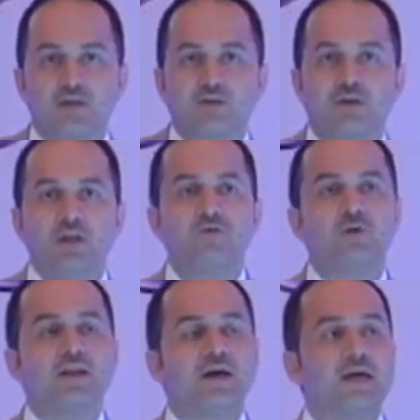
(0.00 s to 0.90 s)
You need to
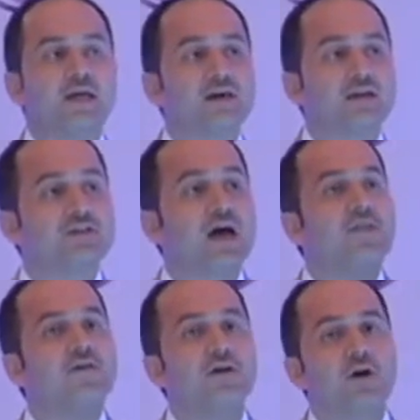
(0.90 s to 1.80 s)
kind of encourage the
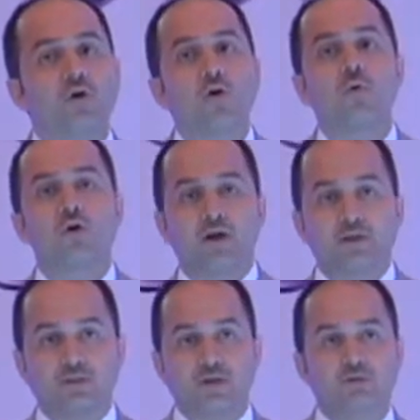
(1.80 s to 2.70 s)
other
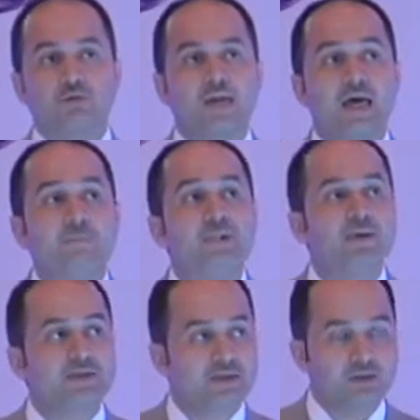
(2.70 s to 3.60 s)
co-workers to kind of
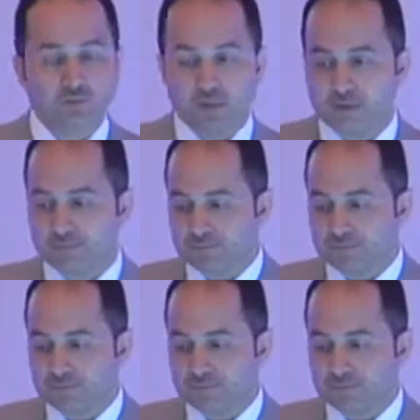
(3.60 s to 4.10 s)
implement it as well.